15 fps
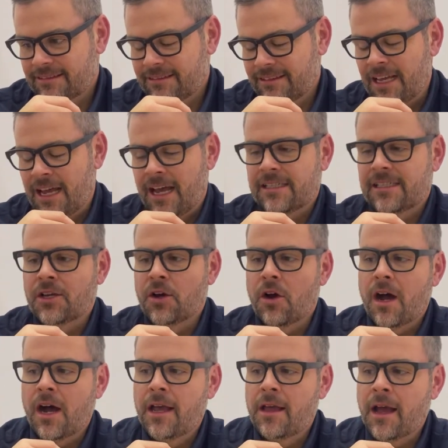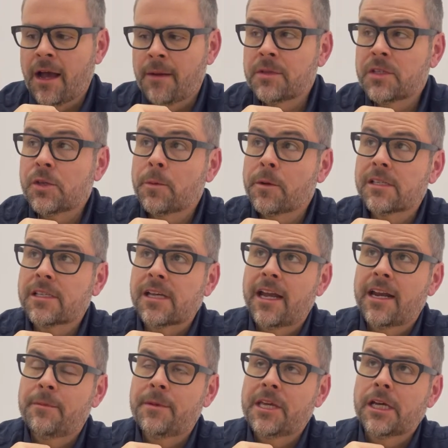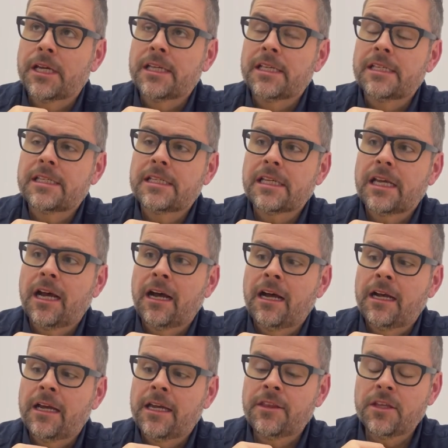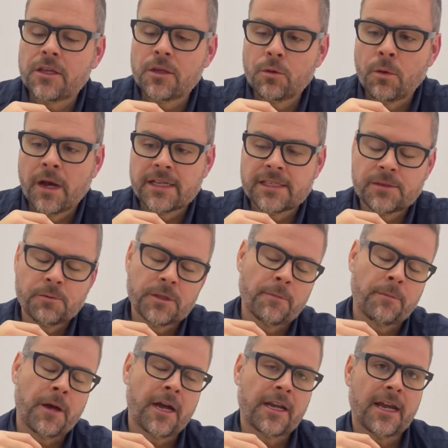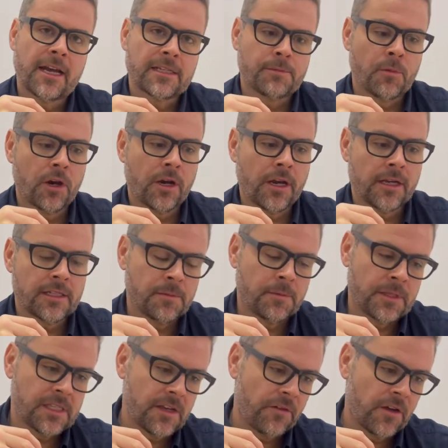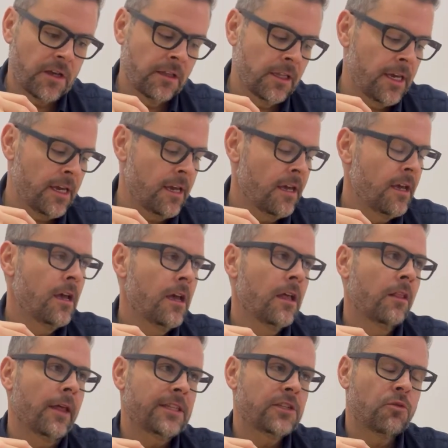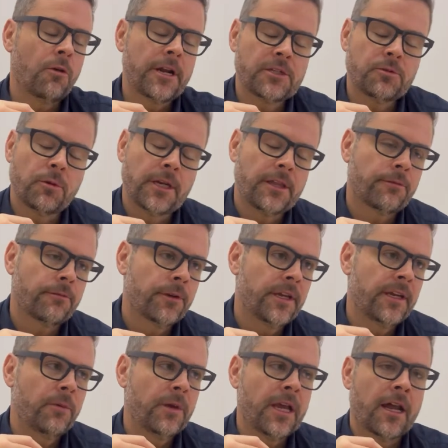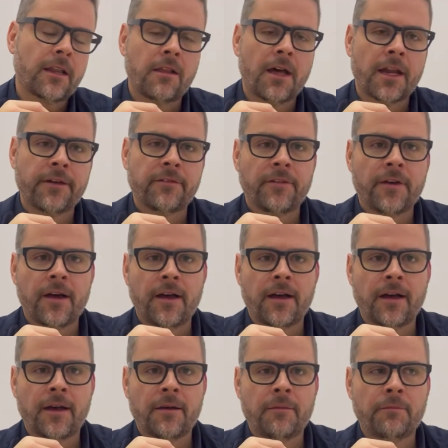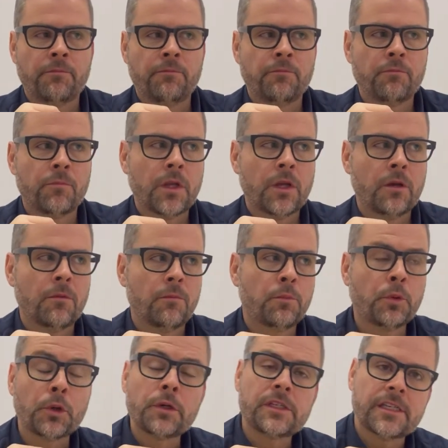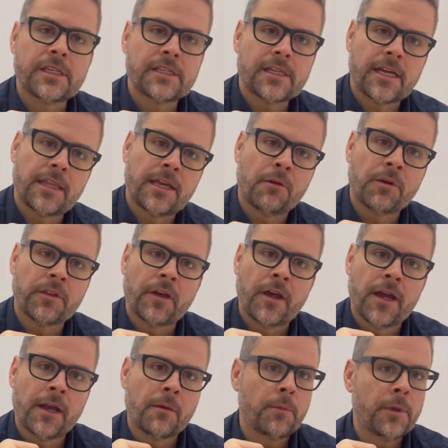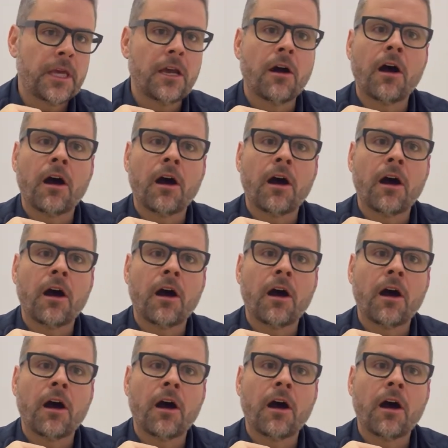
Yeah, so I'm super excited because in the U.S. with the podcast market specifically, 2023, we got a lot of bruises, I think, with PR.